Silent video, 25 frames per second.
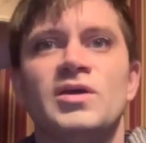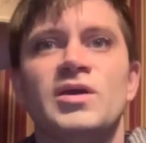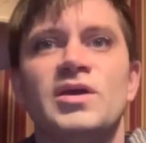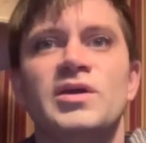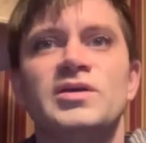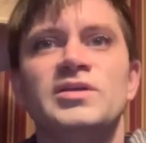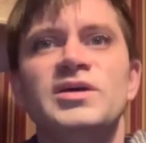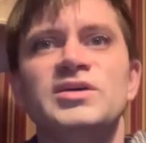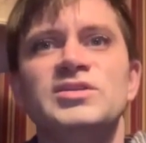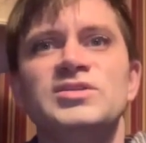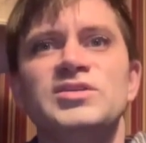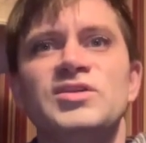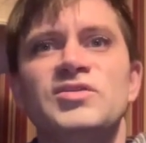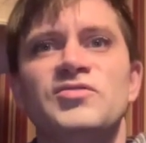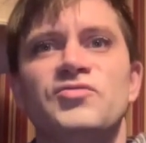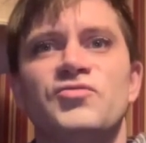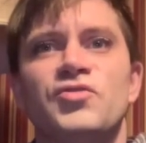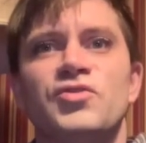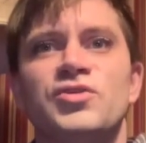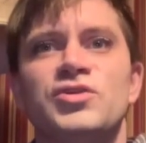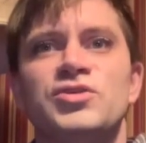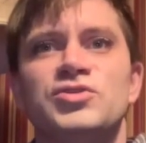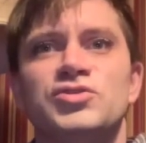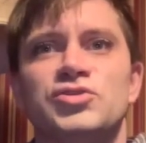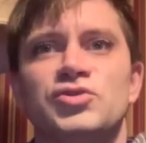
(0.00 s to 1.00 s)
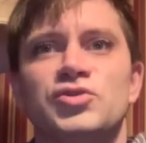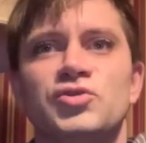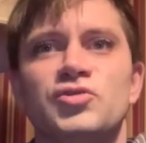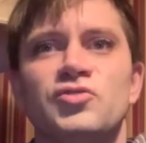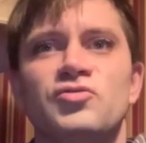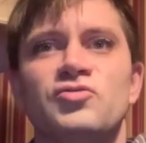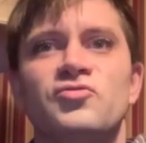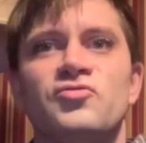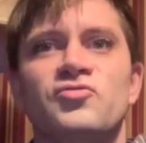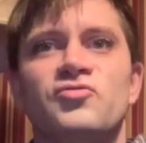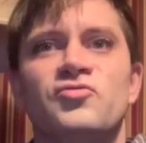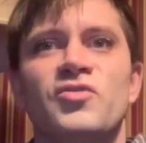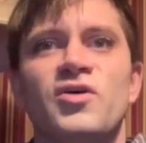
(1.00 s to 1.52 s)
In
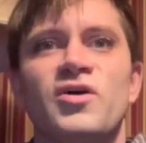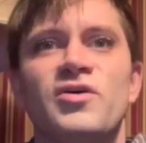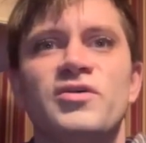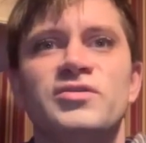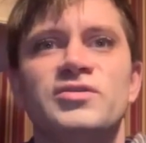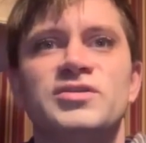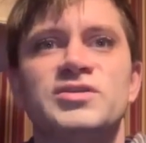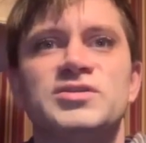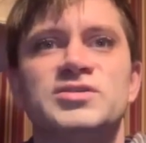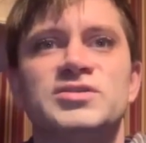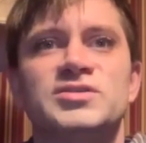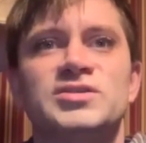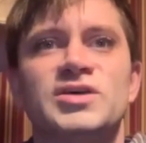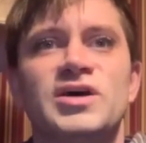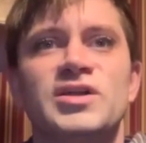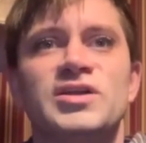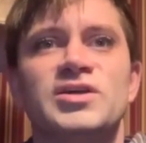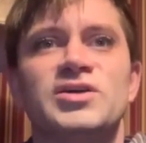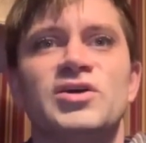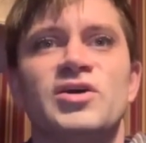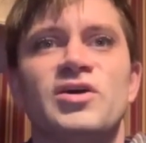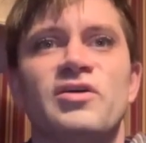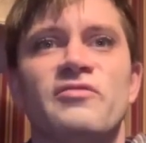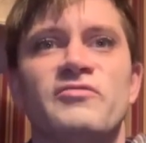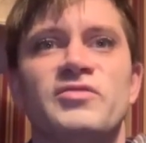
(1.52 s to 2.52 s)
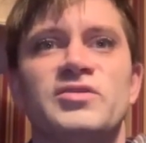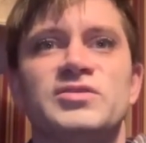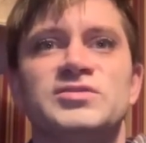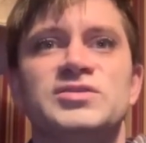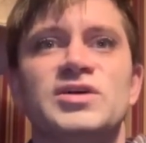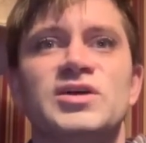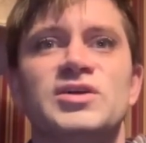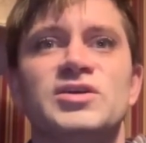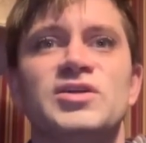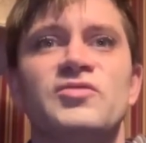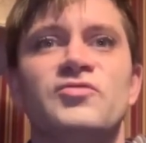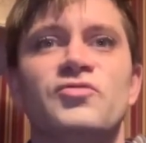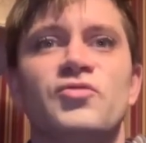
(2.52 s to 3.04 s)
1942, following the signing of
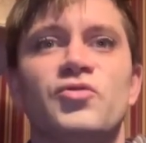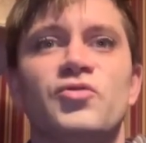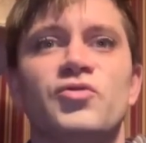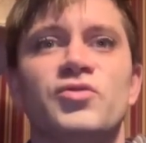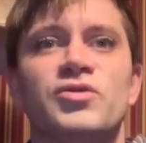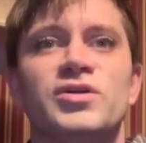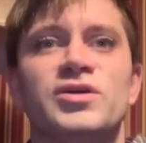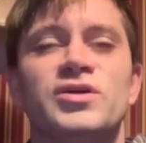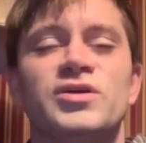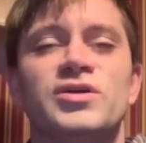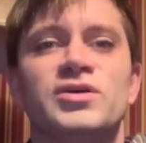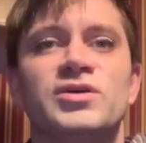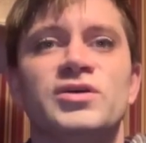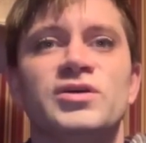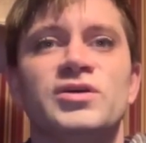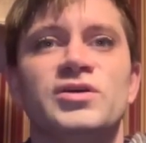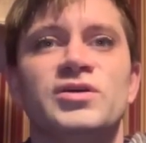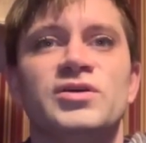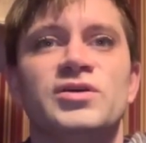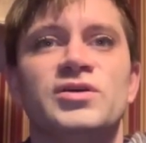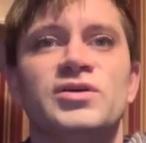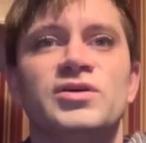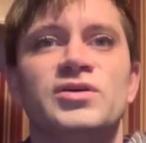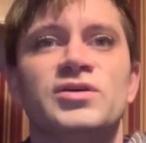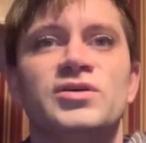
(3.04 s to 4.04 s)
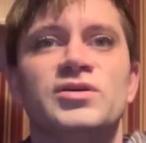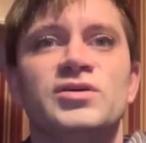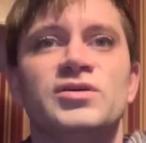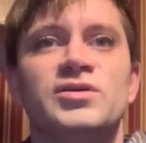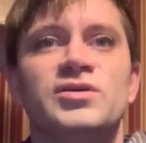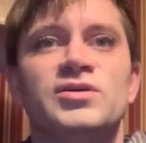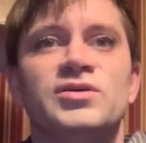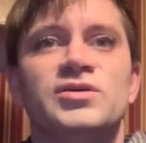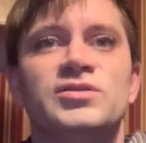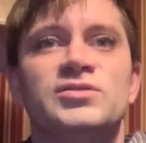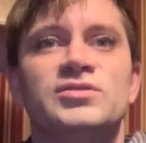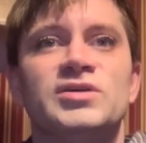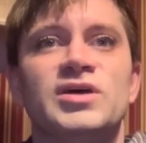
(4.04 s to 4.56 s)
Executive Order
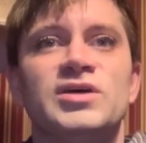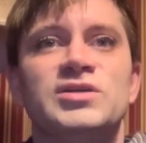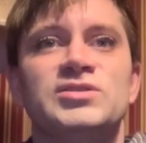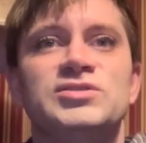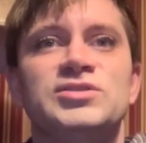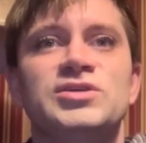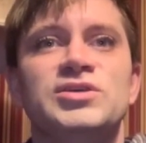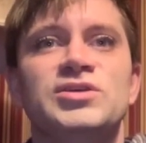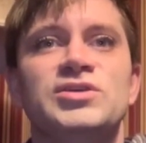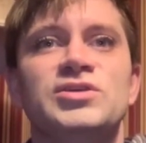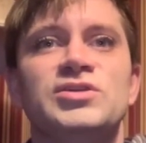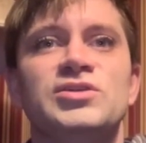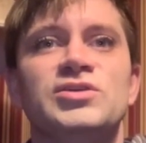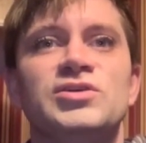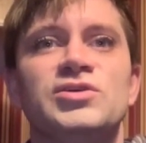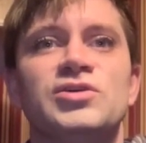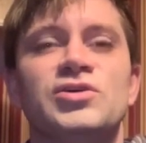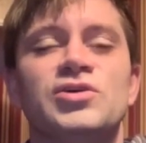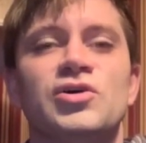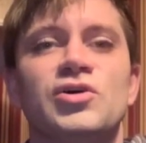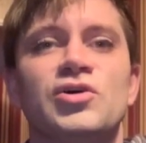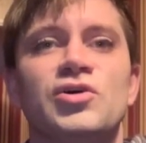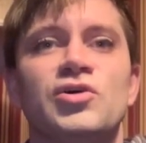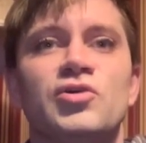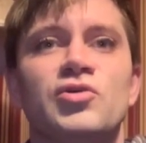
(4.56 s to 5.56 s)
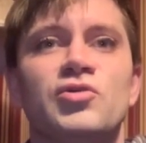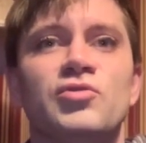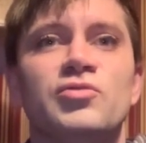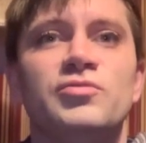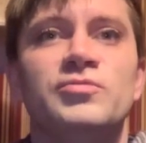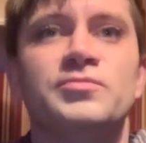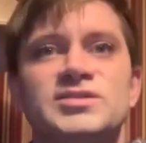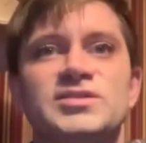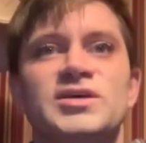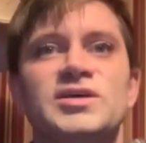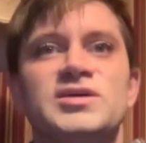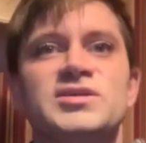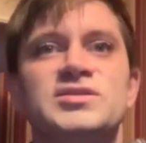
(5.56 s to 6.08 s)

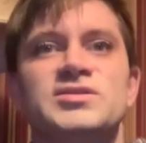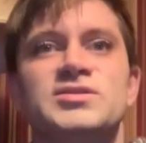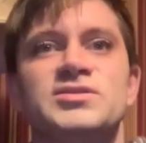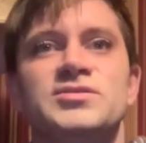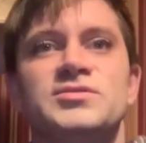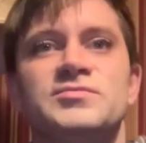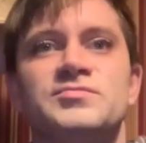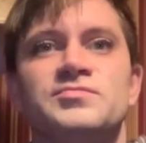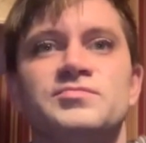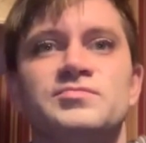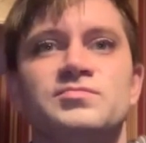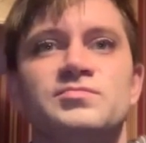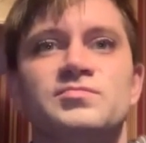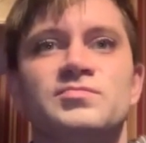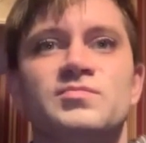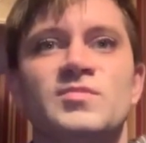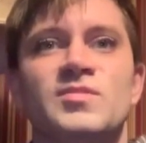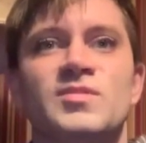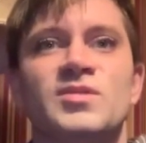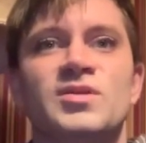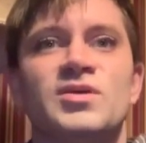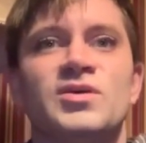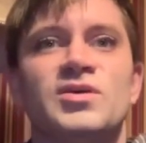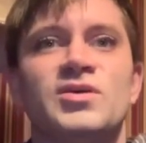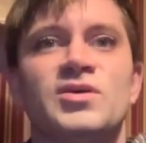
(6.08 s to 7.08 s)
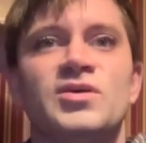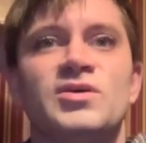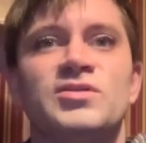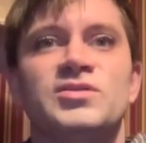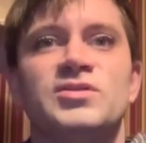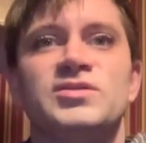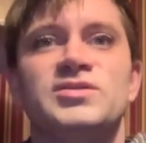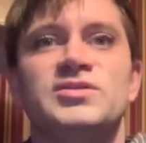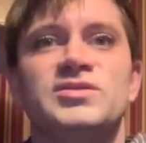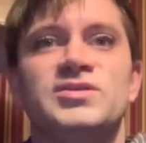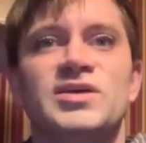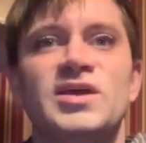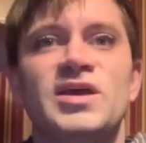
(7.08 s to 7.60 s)
1906,
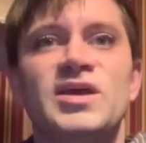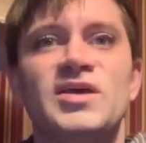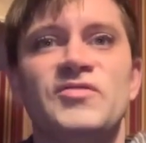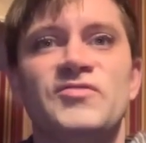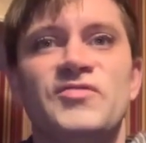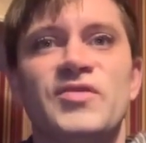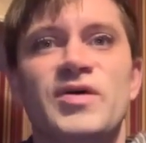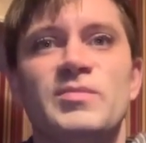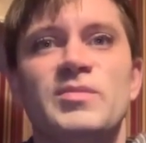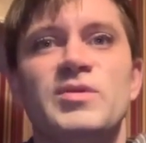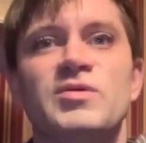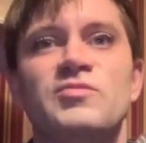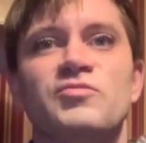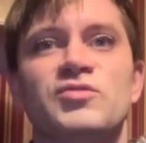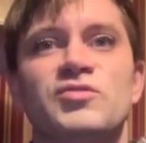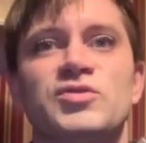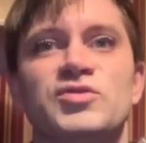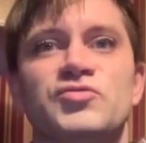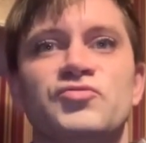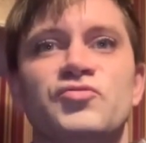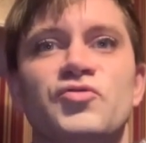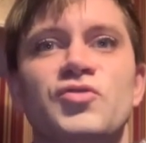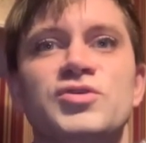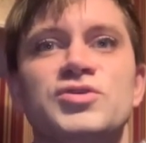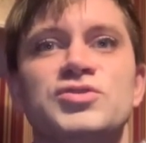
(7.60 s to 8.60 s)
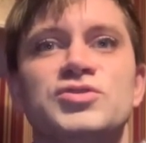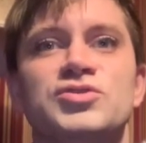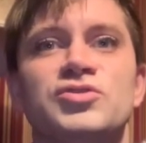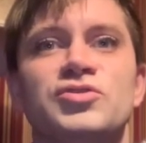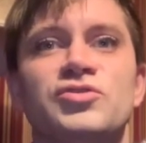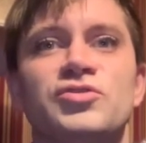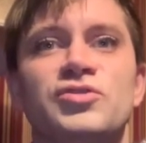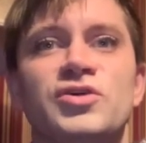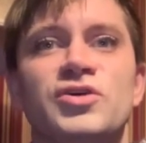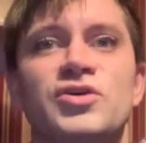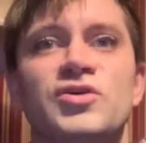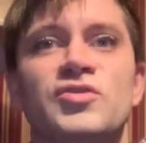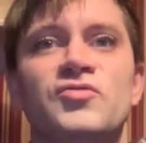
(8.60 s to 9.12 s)
the Takei family was forced to
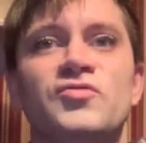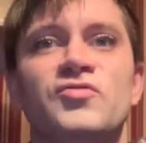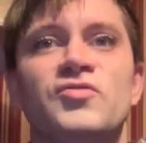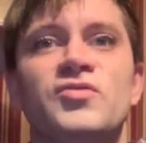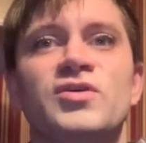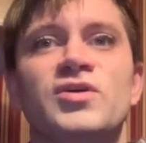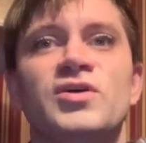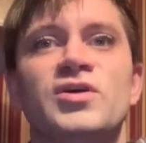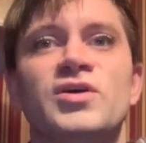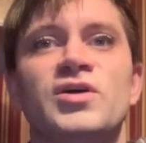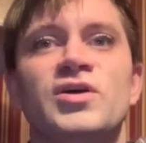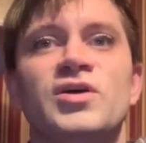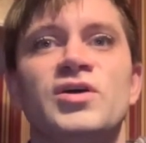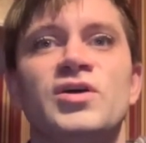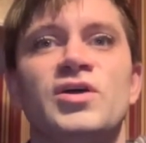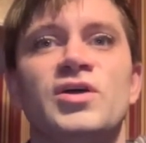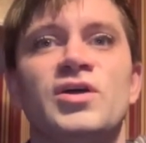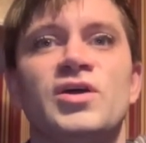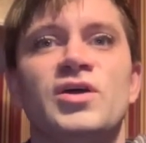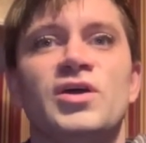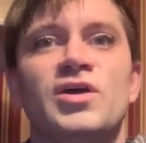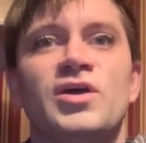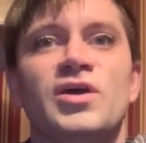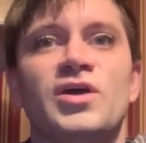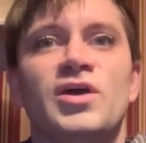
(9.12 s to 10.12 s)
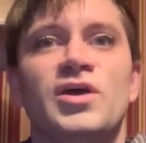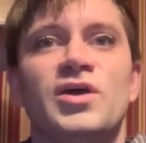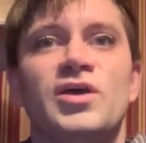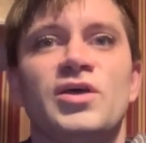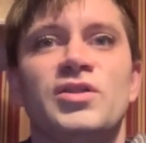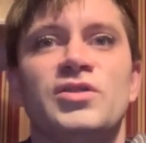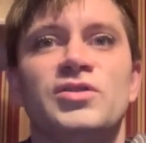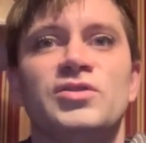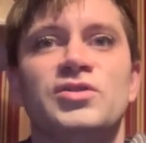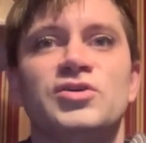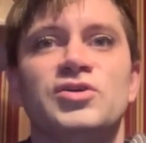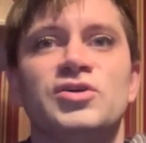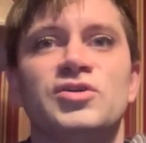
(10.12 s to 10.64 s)
live
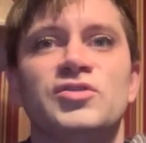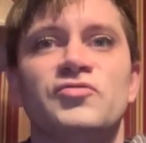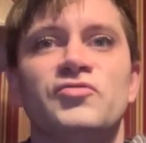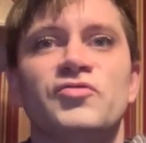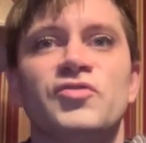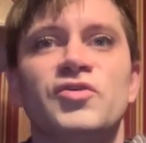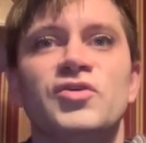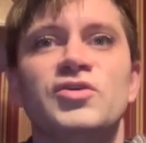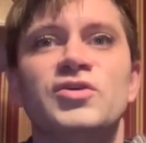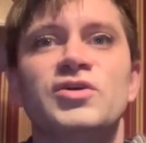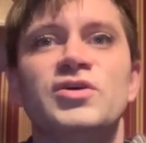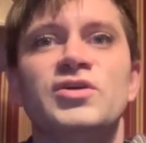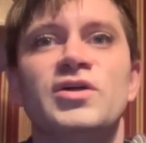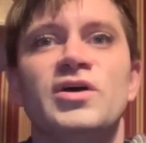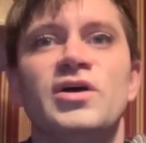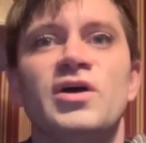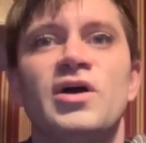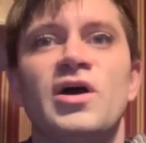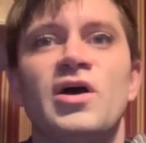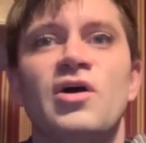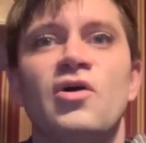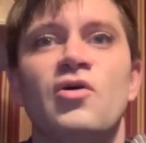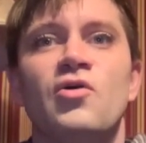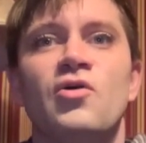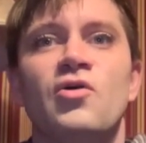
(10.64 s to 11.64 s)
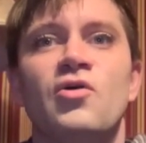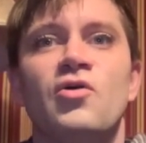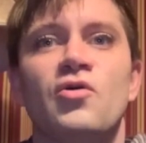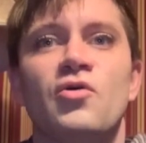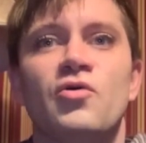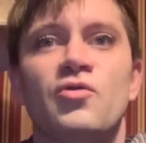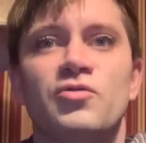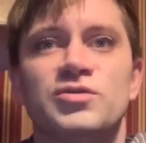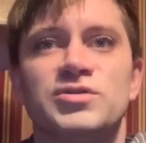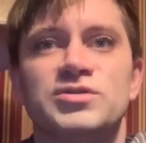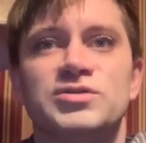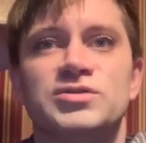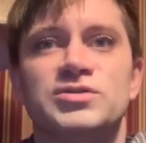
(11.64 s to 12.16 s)
in the converted
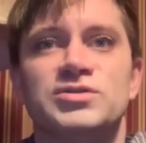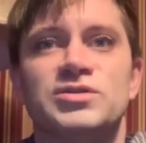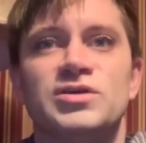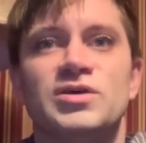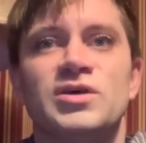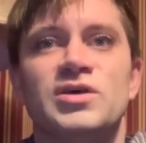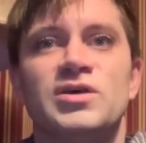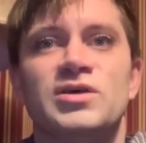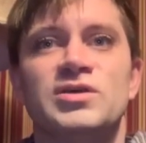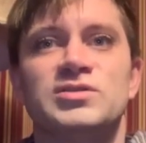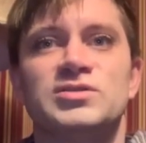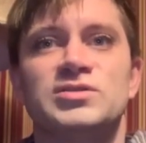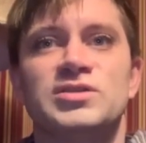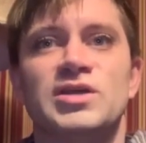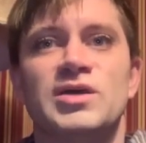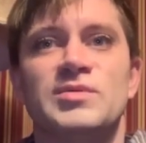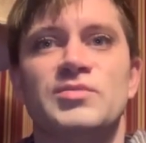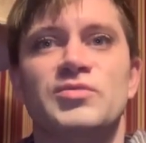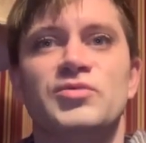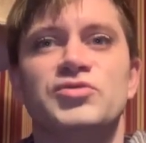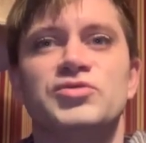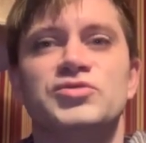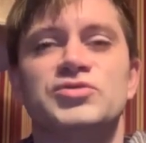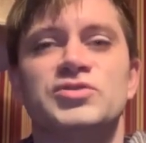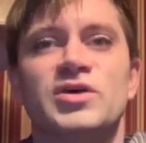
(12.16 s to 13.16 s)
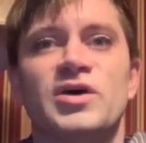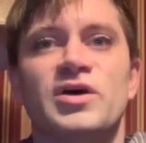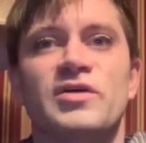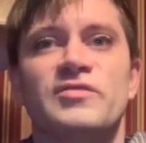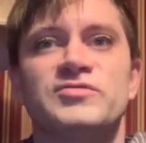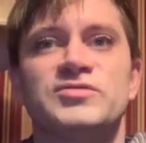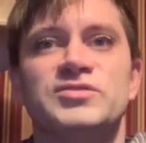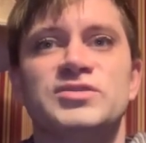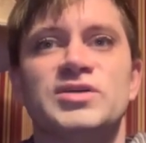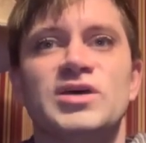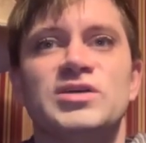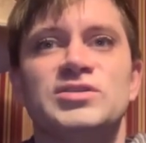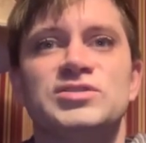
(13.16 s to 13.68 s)
horse stables of
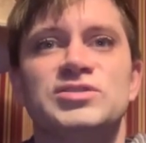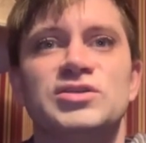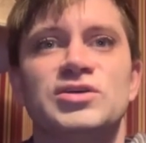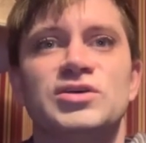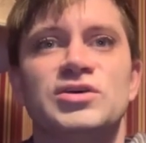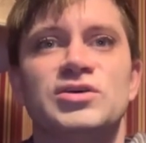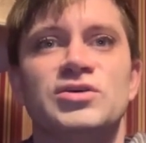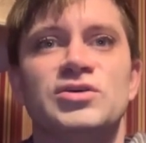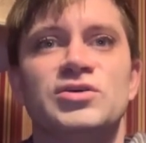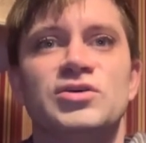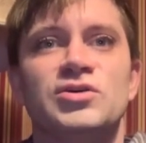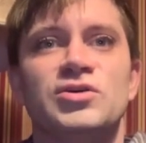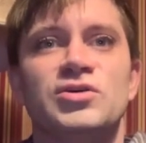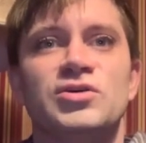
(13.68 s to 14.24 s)
Santa